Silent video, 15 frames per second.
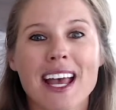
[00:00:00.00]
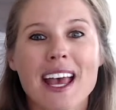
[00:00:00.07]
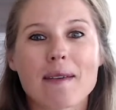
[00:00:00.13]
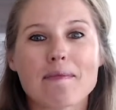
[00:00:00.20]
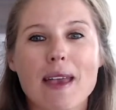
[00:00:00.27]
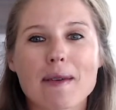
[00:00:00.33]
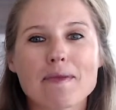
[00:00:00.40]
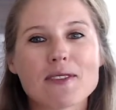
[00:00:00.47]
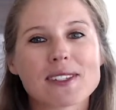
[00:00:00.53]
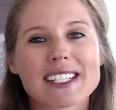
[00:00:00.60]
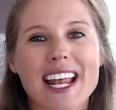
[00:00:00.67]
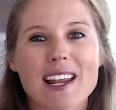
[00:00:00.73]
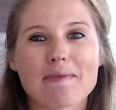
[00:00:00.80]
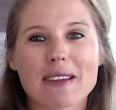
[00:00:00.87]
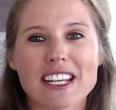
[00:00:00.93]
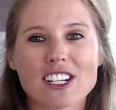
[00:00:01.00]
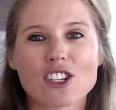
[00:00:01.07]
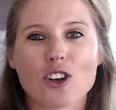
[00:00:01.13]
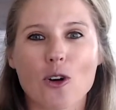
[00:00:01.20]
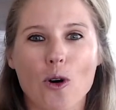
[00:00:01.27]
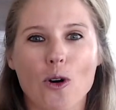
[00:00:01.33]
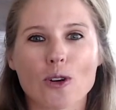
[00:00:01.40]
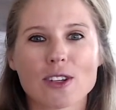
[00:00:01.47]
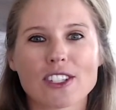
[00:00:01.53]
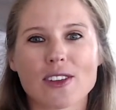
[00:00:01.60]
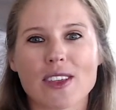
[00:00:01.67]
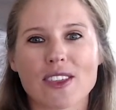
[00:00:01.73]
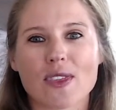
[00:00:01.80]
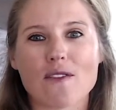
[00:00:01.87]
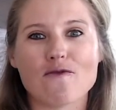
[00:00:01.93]
maybe you set up each goal so
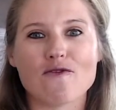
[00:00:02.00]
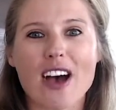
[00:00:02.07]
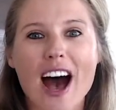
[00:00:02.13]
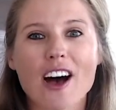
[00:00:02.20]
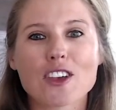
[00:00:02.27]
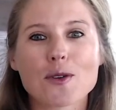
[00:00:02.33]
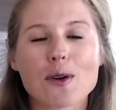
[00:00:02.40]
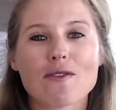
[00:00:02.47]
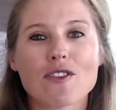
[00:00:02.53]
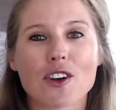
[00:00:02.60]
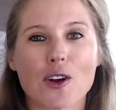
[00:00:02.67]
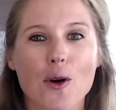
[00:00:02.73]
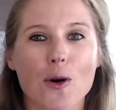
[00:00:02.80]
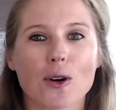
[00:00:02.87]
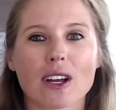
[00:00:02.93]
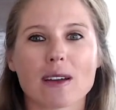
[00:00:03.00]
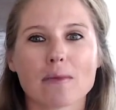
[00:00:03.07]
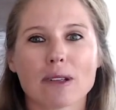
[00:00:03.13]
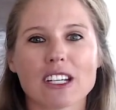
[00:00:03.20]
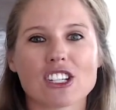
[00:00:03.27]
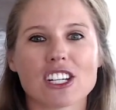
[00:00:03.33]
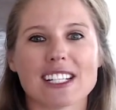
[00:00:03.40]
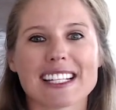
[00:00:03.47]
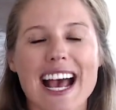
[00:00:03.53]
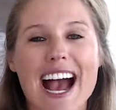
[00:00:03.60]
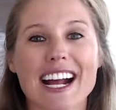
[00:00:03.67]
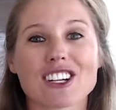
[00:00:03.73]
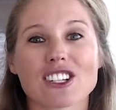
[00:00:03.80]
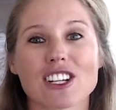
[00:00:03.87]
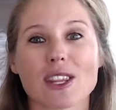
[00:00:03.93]
that the value of the goal completion is
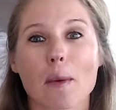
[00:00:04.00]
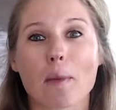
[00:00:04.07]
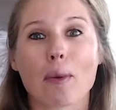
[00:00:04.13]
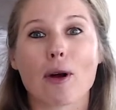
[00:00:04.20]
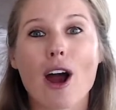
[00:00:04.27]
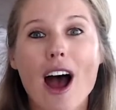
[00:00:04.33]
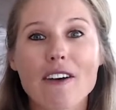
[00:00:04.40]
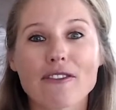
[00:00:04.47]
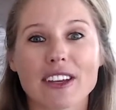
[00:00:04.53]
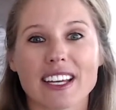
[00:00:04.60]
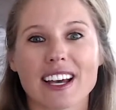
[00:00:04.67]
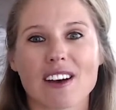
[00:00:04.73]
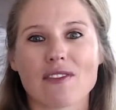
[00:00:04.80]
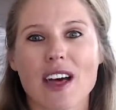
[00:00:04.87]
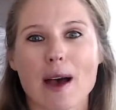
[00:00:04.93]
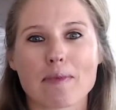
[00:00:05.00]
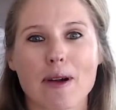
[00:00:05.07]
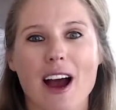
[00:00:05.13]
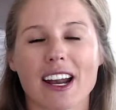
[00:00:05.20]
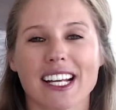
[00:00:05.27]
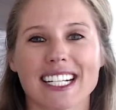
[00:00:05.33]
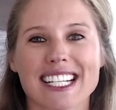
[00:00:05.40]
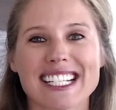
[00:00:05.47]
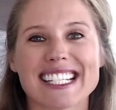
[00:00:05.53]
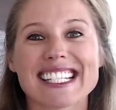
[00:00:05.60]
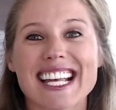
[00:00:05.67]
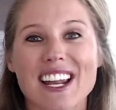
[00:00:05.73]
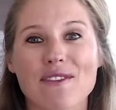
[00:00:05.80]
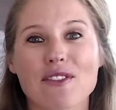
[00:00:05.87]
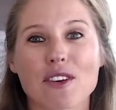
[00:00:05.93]
actually the profit of that product
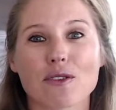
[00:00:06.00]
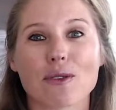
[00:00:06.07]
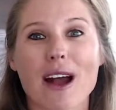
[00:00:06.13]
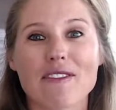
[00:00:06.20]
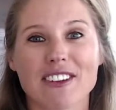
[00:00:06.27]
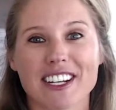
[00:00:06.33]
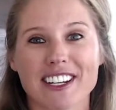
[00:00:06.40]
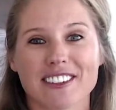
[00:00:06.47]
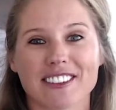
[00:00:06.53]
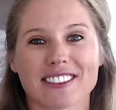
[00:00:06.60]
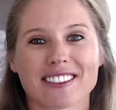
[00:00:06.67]
instead of the revenue.